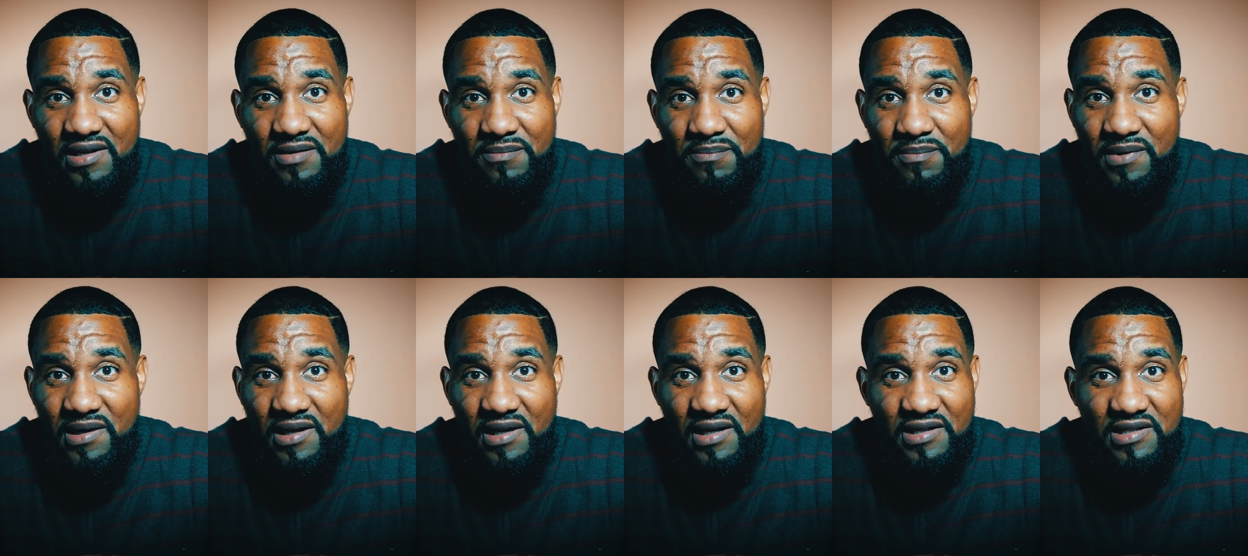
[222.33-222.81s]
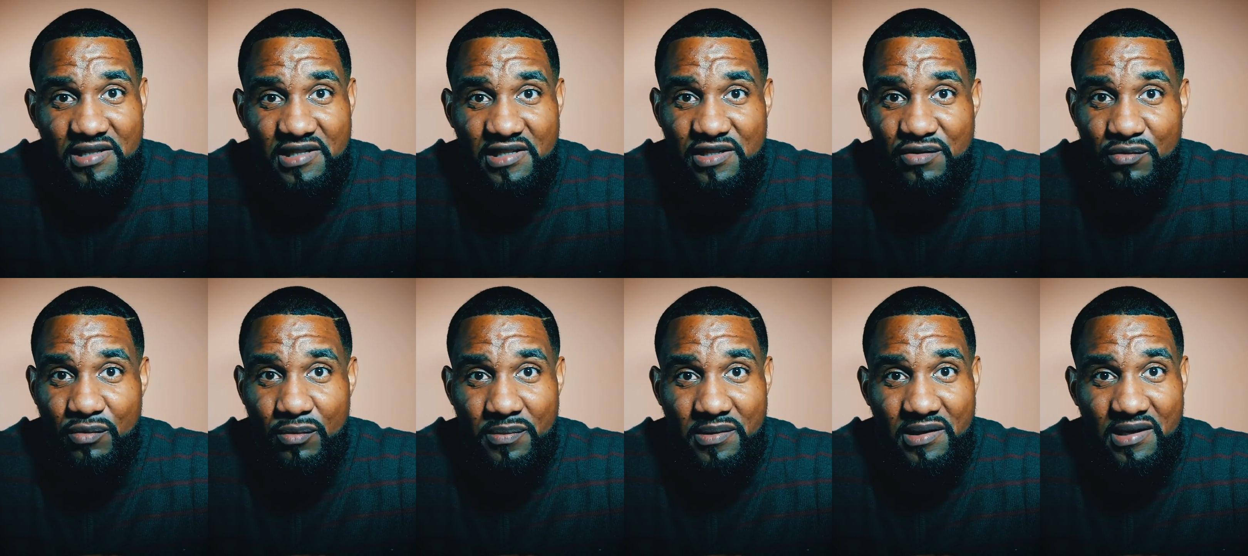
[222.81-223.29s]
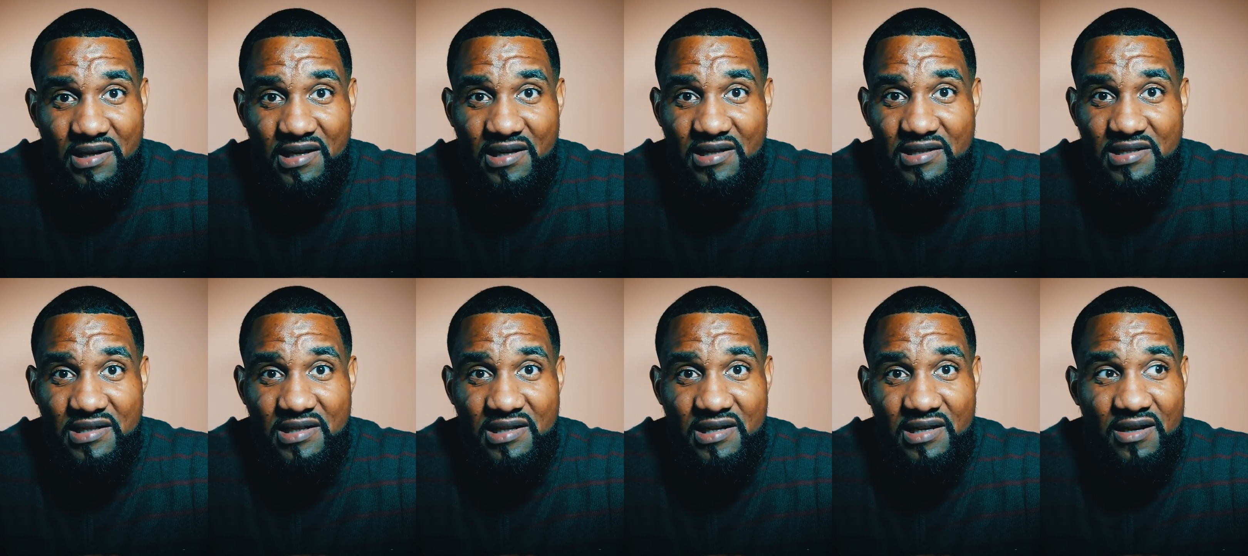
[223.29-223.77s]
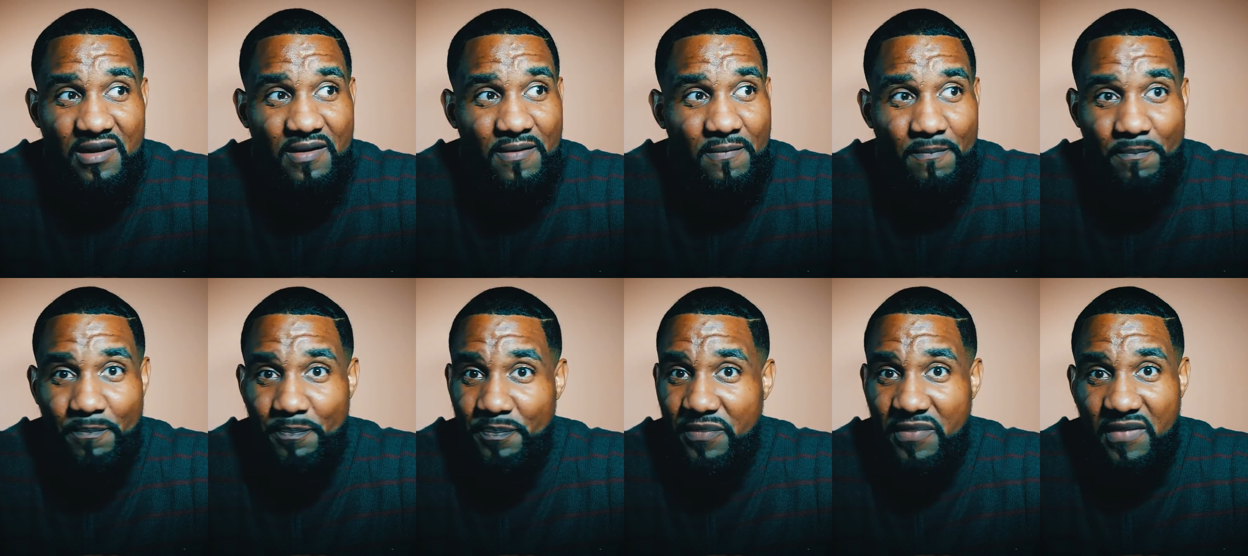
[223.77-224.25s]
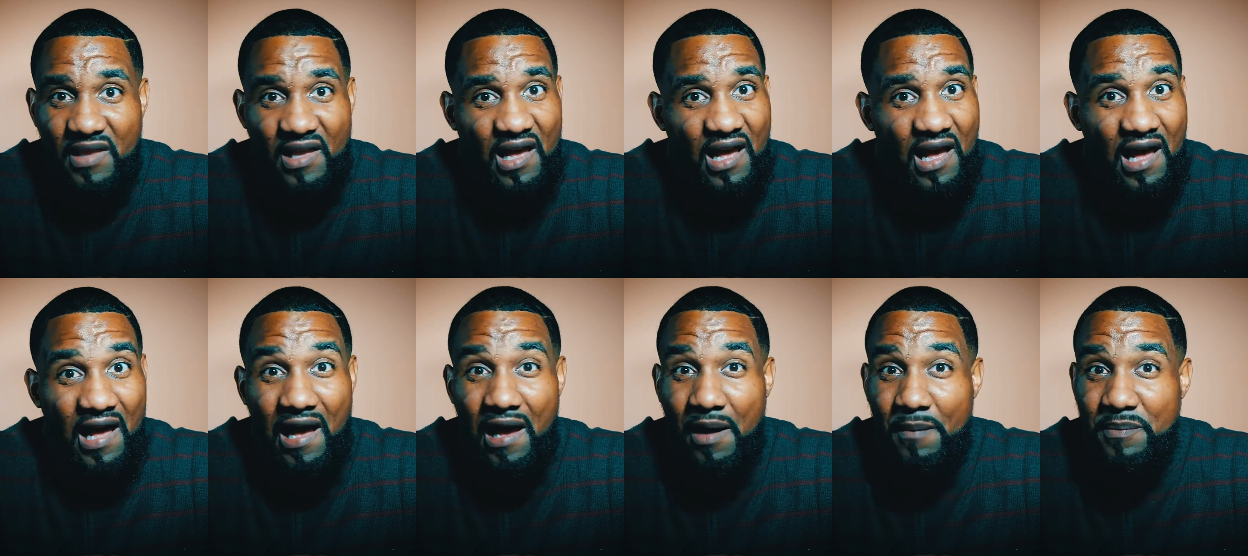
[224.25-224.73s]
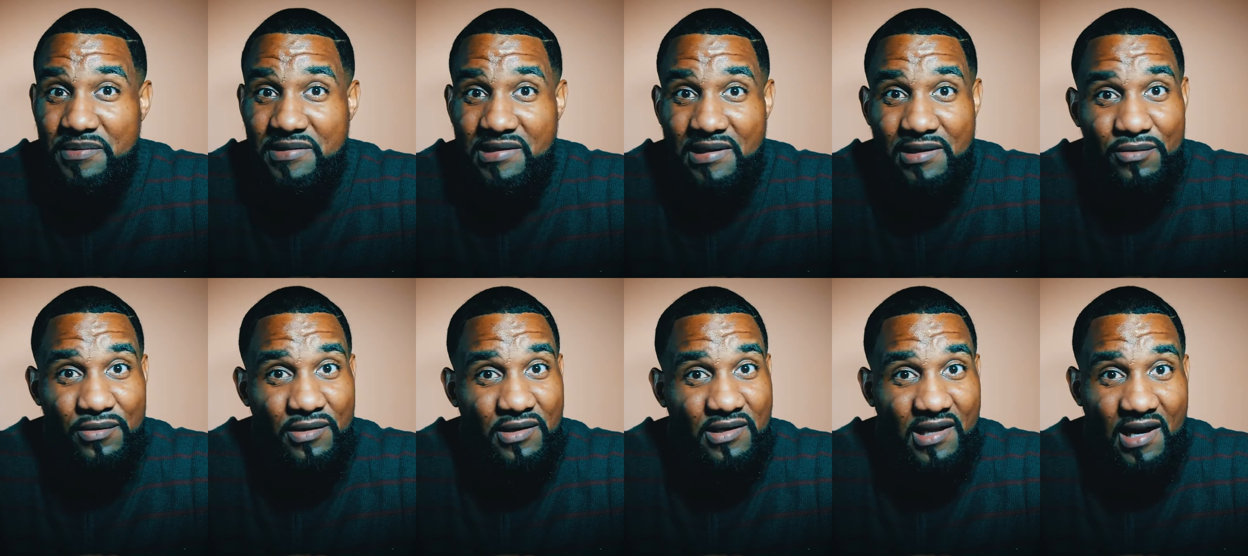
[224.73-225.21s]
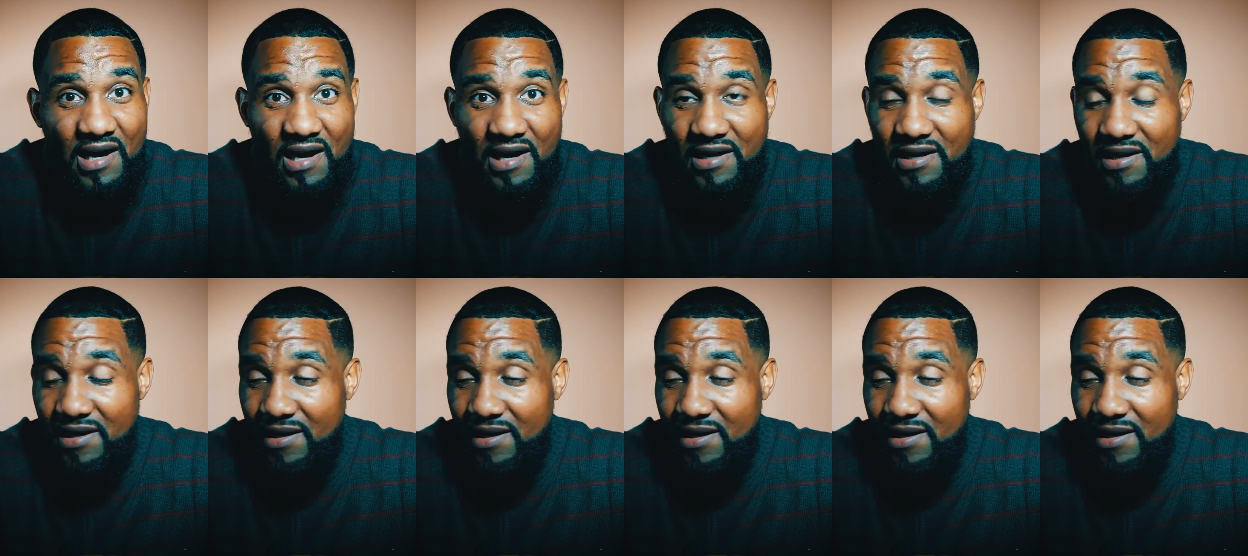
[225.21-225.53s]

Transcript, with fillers: being a teacher would be easy. Absolutely not.